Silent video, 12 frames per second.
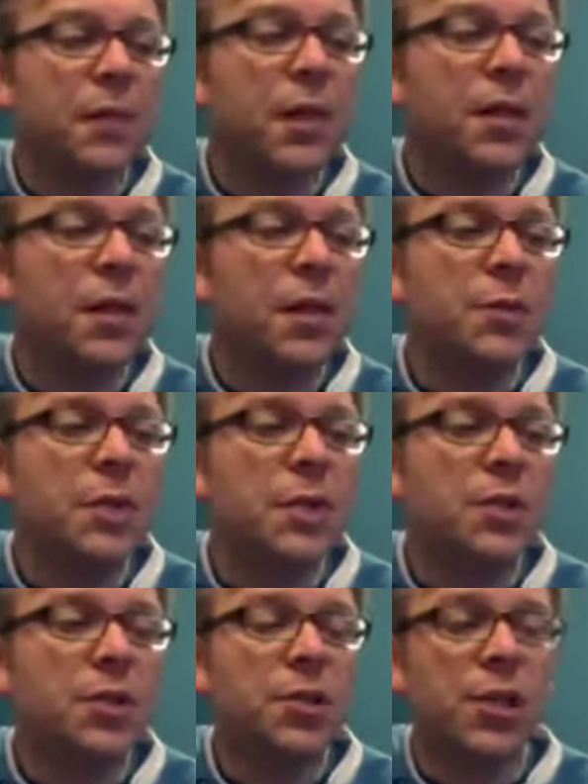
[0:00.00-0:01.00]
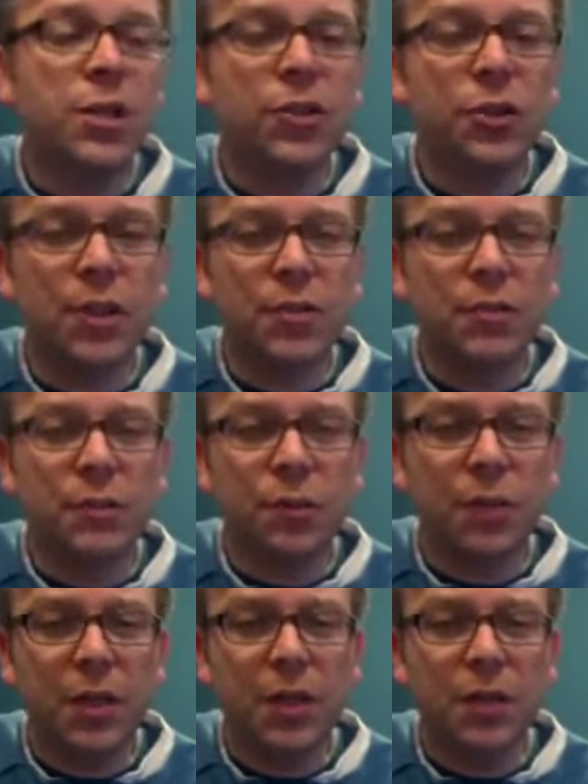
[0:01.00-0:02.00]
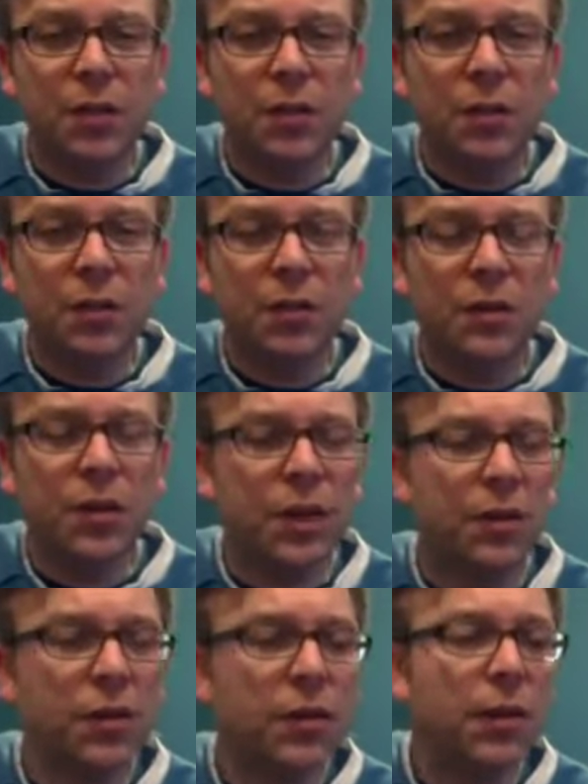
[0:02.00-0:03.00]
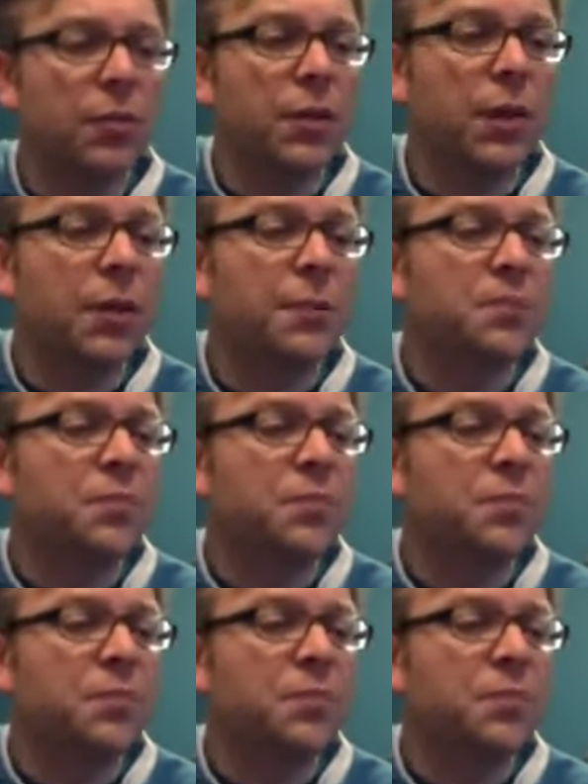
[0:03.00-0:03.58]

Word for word: and that's because this section has a repeat a sign on it, okay?